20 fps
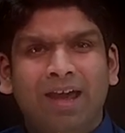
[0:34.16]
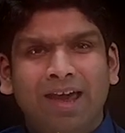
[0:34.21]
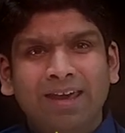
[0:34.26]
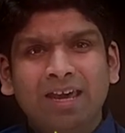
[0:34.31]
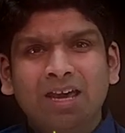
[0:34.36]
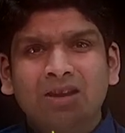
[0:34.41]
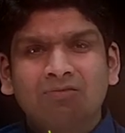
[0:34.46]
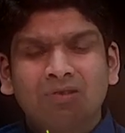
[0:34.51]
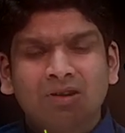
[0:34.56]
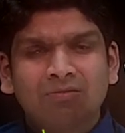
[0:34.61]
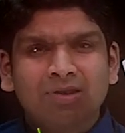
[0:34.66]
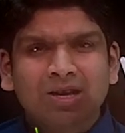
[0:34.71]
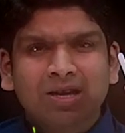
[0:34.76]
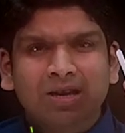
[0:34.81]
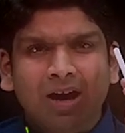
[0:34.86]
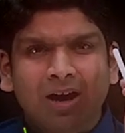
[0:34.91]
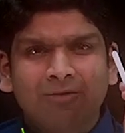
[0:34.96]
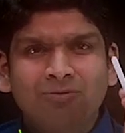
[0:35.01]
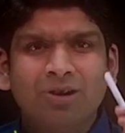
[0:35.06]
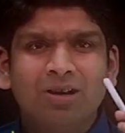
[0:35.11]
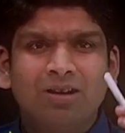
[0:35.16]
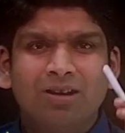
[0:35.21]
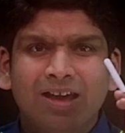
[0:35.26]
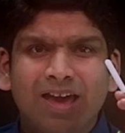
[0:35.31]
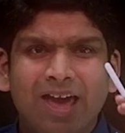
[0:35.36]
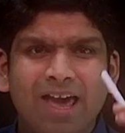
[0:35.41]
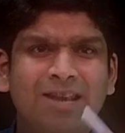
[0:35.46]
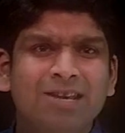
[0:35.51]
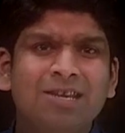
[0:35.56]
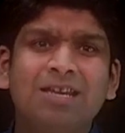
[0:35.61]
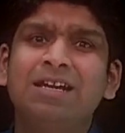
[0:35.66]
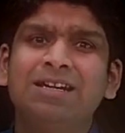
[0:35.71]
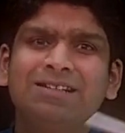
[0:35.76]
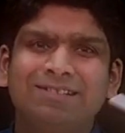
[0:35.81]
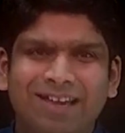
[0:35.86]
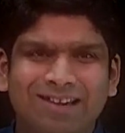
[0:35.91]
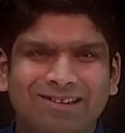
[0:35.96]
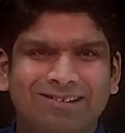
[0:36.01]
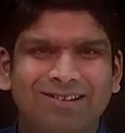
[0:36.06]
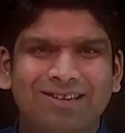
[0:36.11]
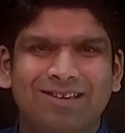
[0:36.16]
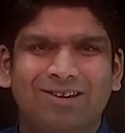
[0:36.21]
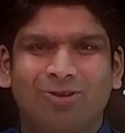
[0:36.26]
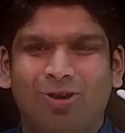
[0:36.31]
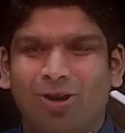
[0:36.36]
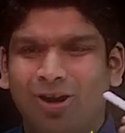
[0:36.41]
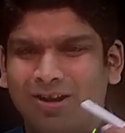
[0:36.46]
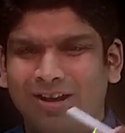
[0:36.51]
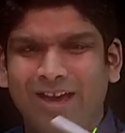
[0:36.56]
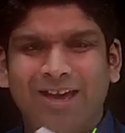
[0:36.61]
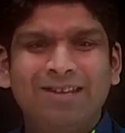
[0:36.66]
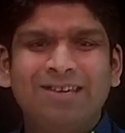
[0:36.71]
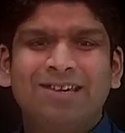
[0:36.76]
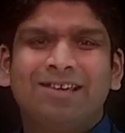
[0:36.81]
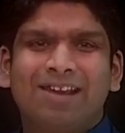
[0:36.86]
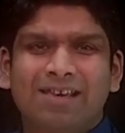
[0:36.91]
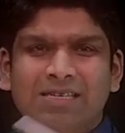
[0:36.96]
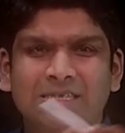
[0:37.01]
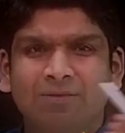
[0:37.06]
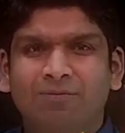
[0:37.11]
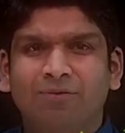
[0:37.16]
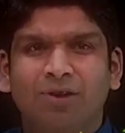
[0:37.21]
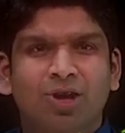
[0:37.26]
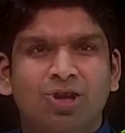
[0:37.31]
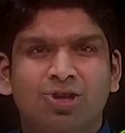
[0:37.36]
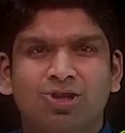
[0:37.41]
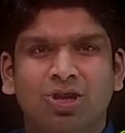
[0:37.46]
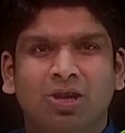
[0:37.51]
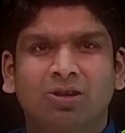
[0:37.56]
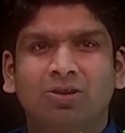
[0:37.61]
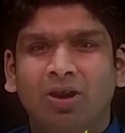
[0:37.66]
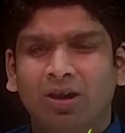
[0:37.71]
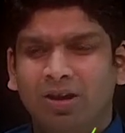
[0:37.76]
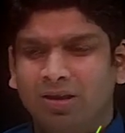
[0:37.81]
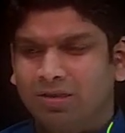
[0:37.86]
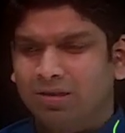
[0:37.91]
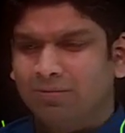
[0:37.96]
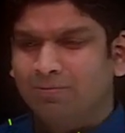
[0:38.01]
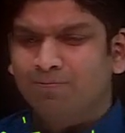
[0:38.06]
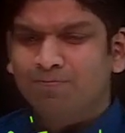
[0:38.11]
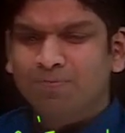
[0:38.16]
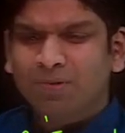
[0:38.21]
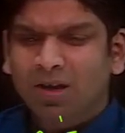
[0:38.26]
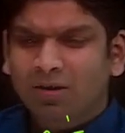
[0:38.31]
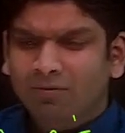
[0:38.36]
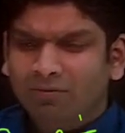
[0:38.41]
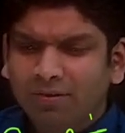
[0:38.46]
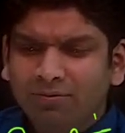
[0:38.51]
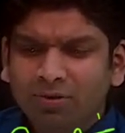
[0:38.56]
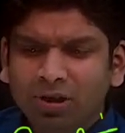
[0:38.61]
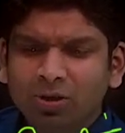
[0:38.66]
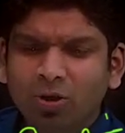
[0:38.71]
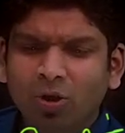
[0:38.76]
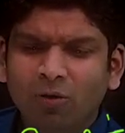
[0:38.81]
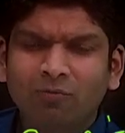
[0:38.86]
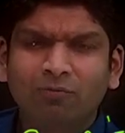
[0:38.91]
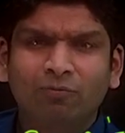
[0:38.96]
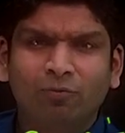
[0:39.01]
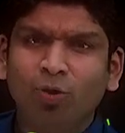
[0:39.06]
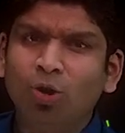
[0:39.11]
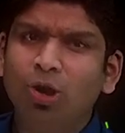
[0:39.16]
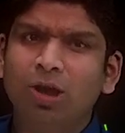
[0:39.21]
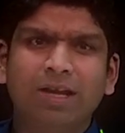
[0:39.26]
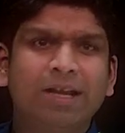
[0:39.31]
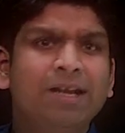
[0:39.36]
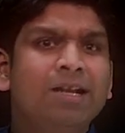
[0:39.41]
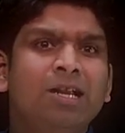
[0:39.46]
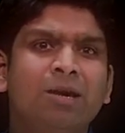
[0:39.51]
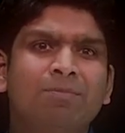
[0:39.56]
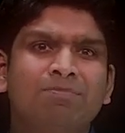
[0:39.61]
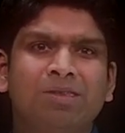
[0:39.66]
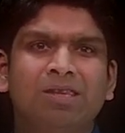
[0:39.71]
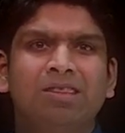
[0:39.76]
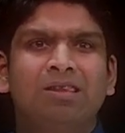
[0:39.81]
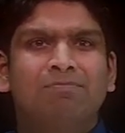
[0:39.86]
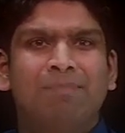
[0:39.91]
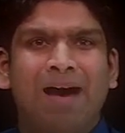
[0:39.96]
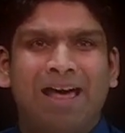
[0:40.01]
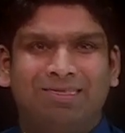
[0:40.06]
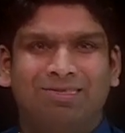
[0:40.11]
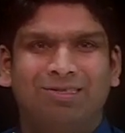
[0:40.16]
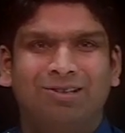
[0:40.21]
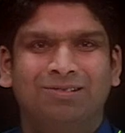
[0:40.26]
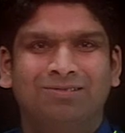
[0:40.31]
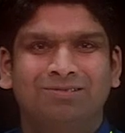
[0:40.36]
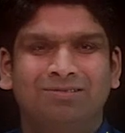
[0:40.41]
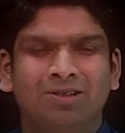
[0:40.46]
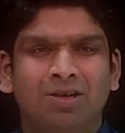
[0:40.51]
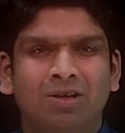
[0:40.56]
Again, when we cover any technique or any classification algorithm, we will go full in-depth in the math.